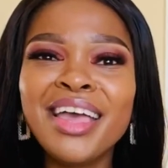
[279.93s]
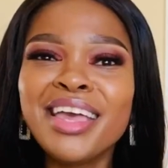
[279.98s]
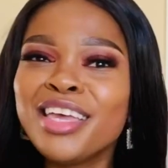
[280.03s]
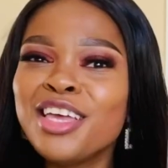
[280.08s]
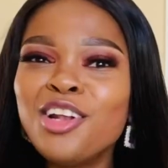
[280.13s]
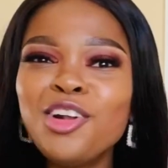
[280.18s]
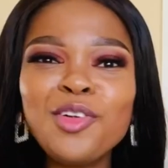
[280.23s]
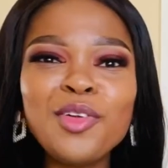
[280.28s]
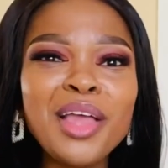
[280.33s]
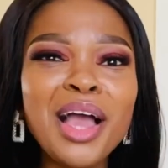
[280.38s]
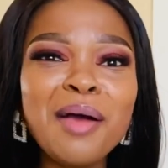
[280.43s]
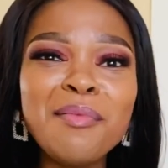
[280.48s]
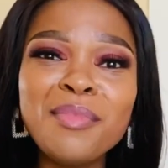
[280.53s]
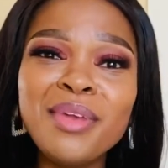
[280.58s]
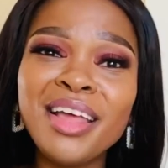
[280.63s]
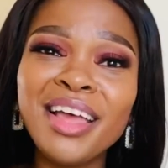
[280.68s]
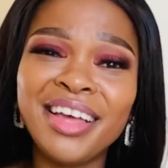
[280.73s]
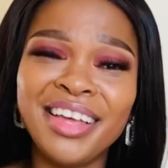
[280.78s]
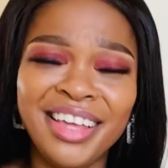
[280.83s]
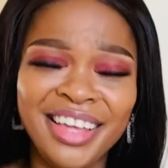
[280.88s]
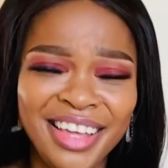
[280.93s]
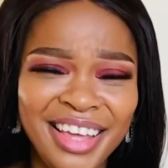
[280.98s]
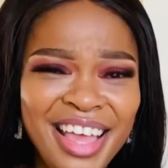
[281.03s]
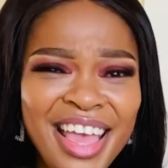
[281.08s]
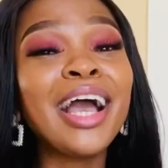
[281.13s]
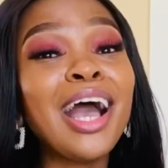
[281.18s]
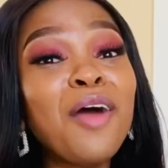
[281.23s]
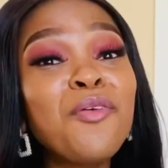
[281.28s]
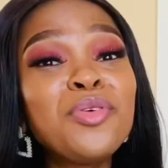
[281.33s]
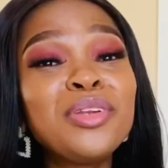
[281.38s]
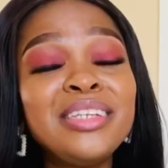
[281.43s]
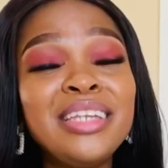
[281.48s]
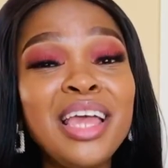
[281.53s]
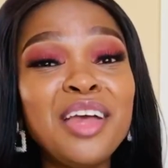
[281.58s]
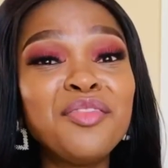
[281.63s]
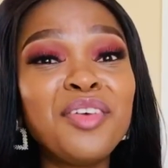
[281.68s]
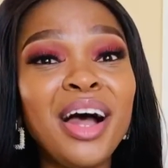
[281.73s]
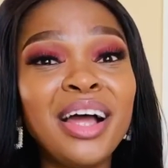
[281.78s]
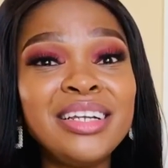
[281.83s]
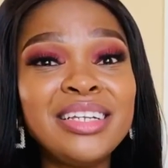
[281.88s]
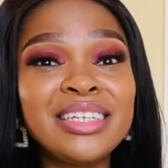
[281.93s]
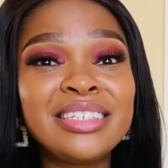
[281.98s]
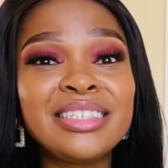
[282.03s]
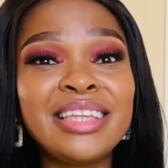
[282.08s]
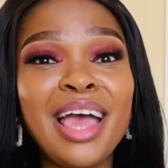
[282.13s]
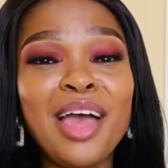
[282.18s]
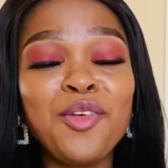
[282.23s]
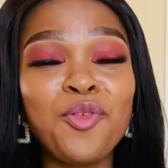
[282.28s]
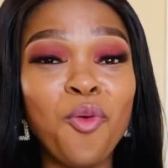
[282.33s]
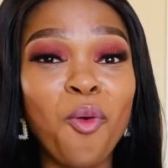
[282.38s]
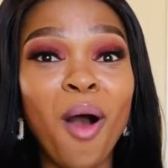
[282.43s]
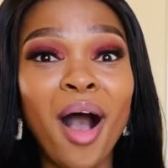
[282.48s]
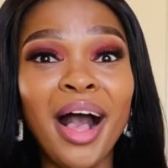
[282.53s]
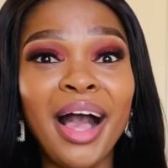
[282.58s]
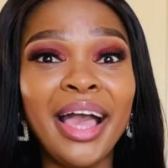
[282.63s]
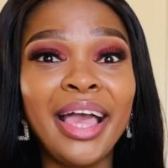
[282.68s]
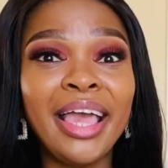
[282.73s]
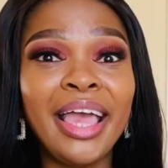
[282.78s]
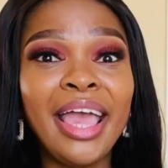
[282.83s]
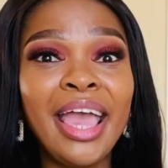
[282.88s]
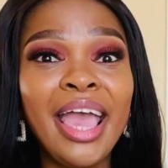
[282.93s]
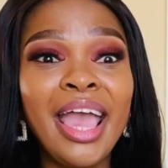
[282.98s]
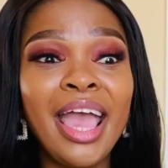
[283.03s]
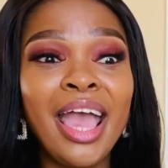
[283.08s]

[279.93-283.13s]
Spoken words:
indlu yam le. I would never understand why